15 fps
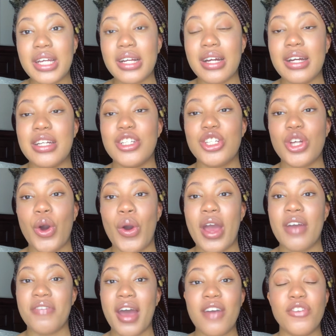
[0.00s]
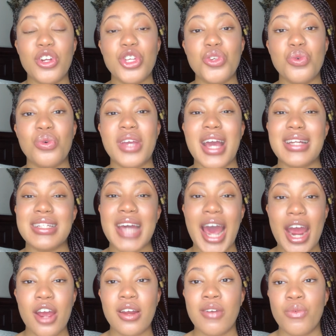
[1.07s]
good. So if ever you get
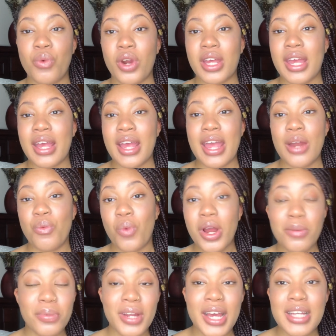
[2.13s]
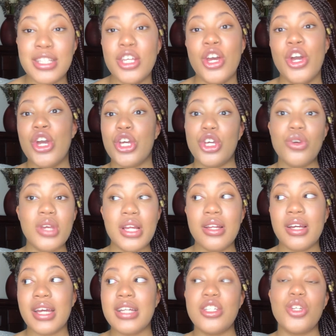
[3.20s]
tired of working in one place, you can
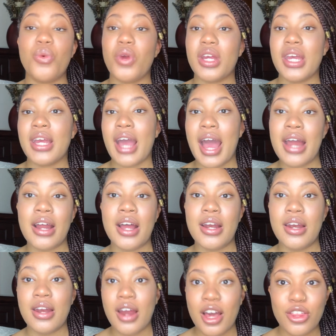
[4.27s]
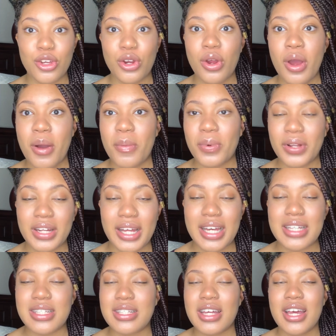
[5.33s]
look into working at another
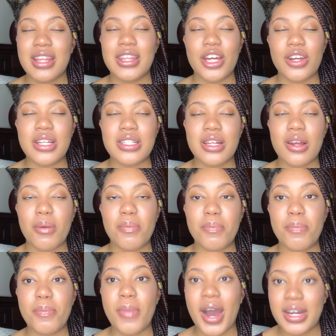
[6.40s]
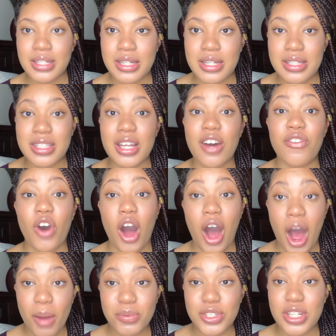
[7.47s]
place. There is an abundance of
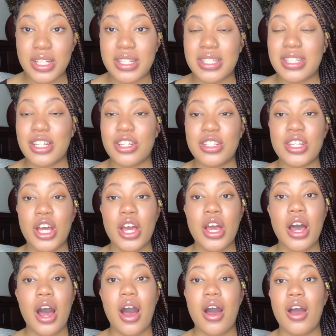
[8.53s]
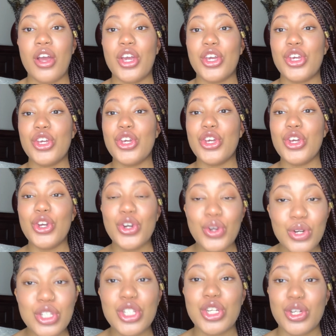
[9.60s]
options. There's a
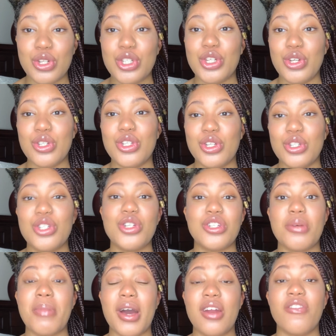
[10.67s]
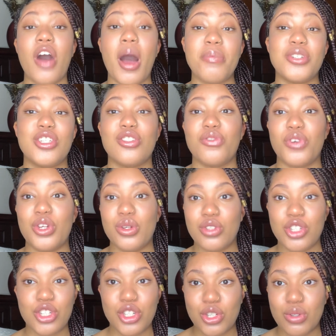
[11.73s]
huge amount of options for you
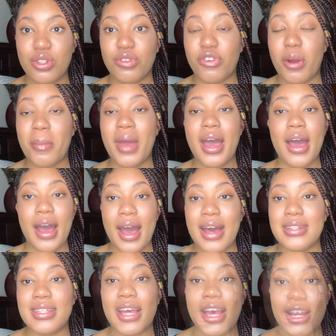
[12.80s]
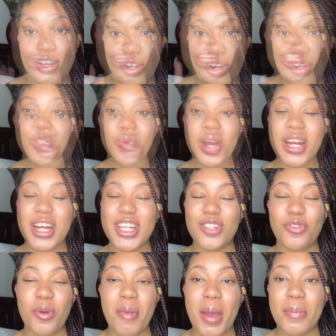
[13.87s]
to choose from as a nurse. This one is
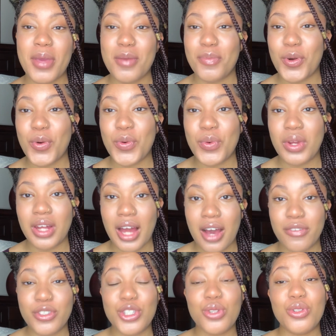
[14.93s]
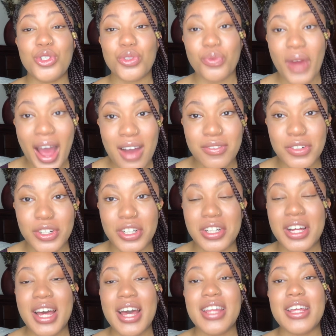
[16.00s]
for my people who love to travel.
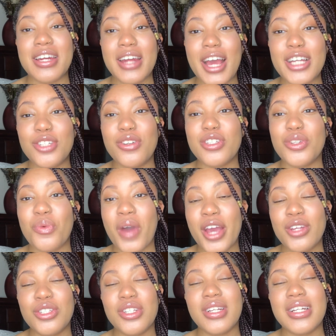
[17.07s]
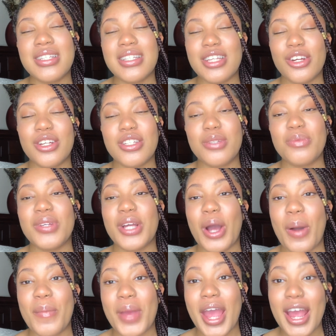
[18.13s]
The next reason why you should consider to
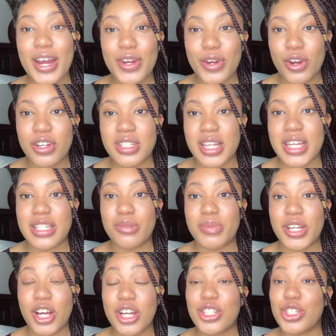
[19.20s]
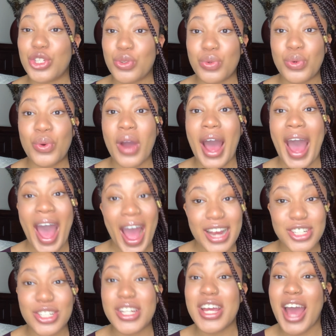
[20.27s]
become a nurse is because you
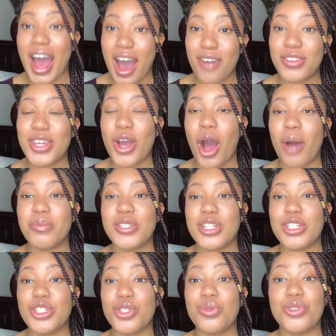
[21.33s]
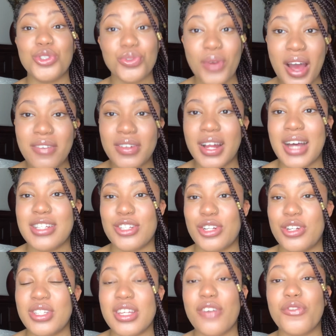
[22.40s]
actually have the option to travel as a
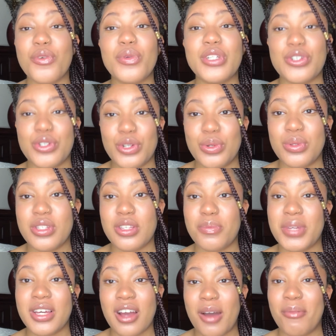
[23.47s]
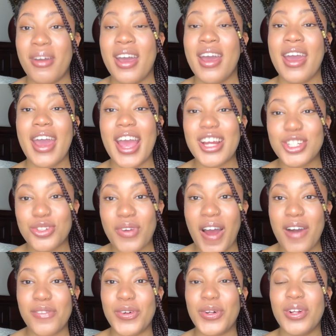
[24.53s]
nurse if you choose to become a
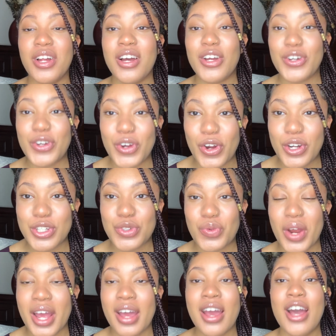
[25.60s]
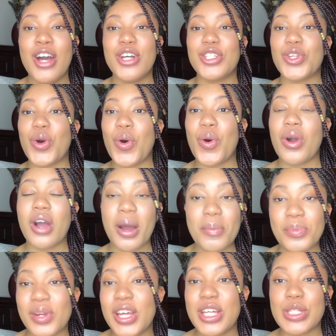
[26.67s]
travel nurse, right? So
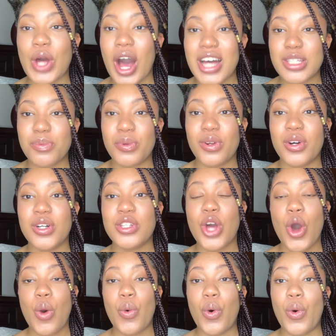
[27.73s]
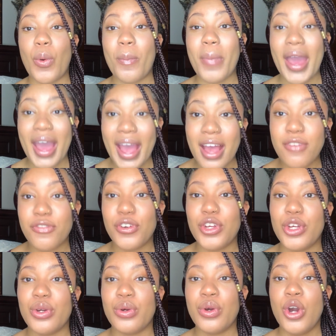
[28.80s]
companies, hospitals will pay for
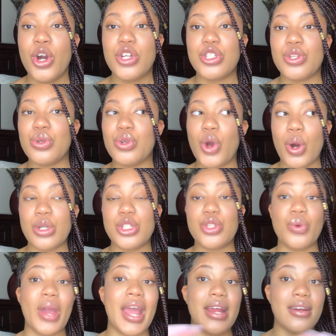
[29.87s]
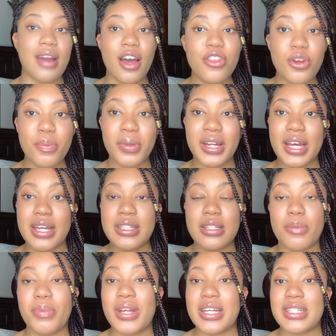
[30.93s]
you to go to another place, a
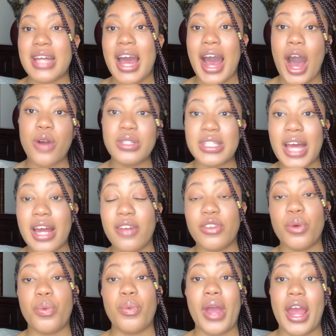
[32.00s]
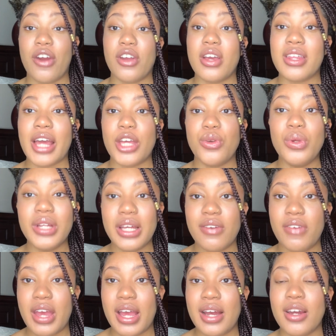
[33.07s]
place outside of the area that you live
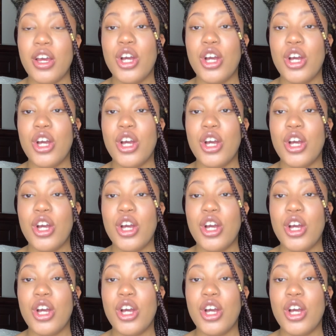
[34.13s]
in,